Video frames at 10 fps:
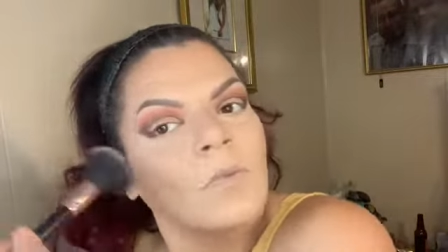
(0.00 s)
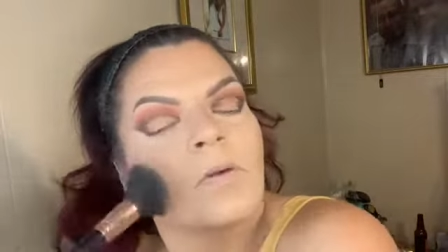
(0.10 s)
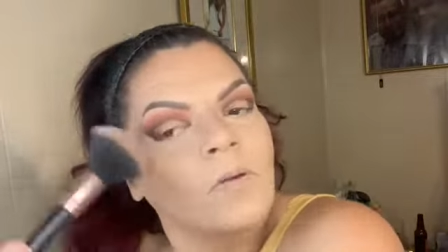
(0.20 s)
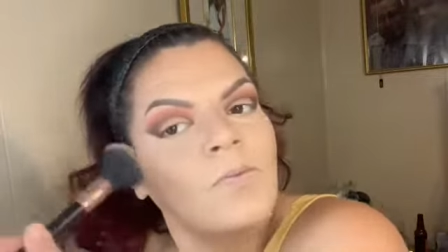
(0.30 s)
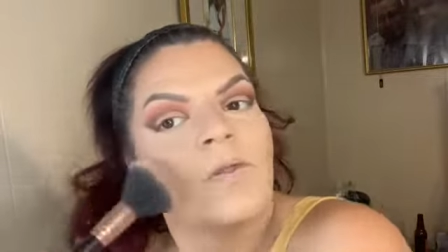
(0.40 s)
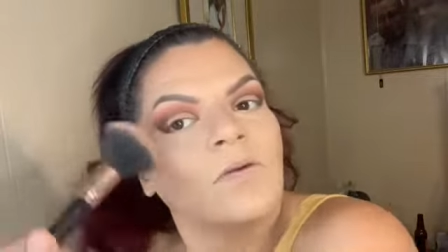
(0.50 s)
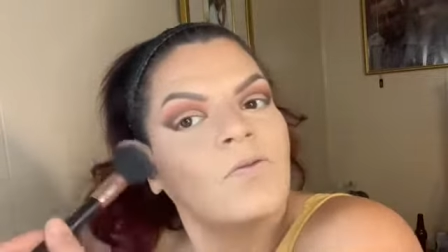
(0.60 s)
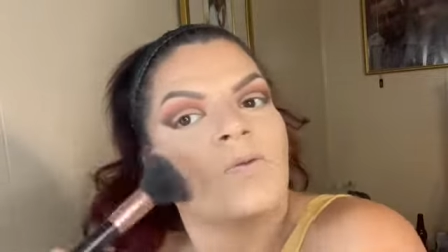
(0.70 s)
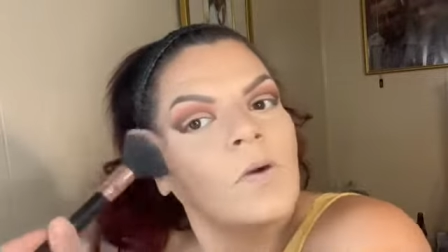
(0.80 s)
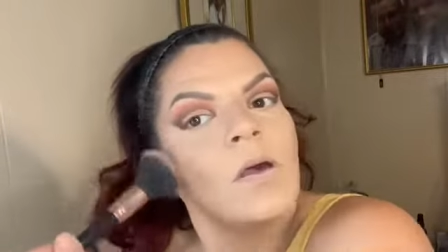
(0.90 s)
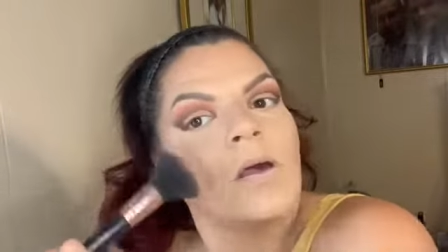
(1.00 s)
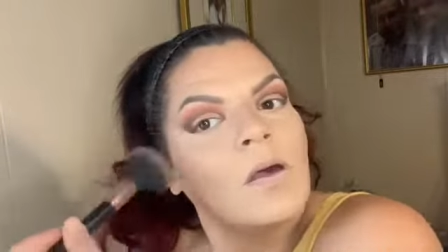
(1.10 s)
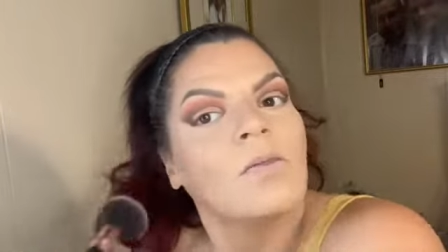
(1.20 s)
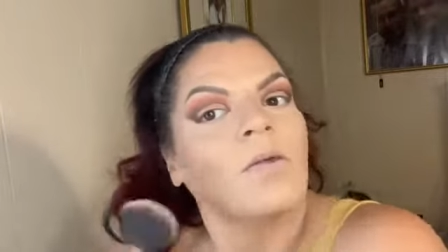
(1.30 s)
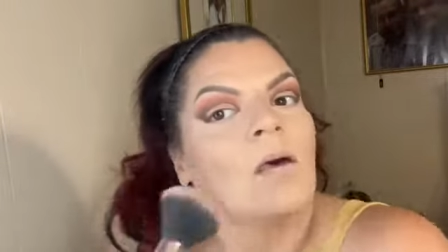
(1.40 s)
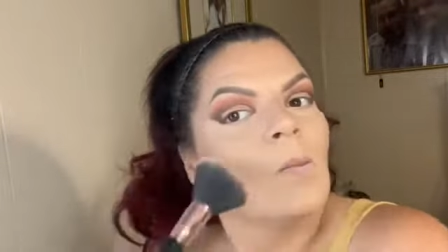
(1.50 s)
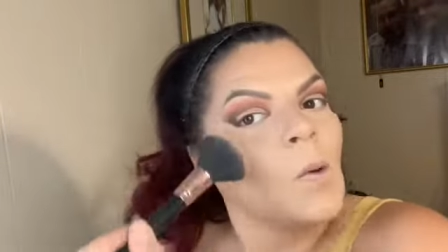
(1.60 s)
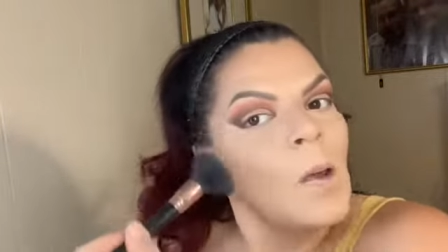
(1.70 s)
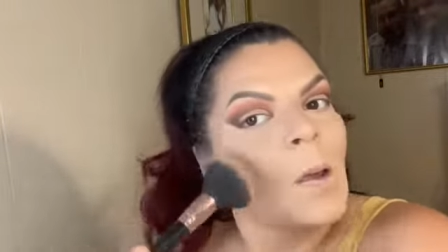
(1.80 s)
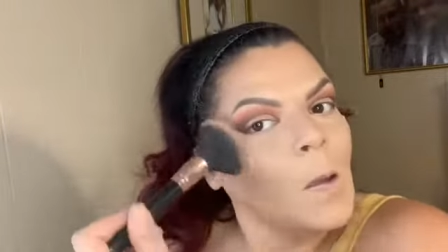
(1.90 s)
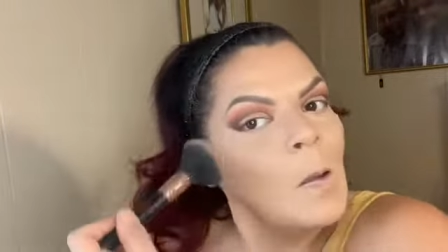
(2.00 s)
this way and that way,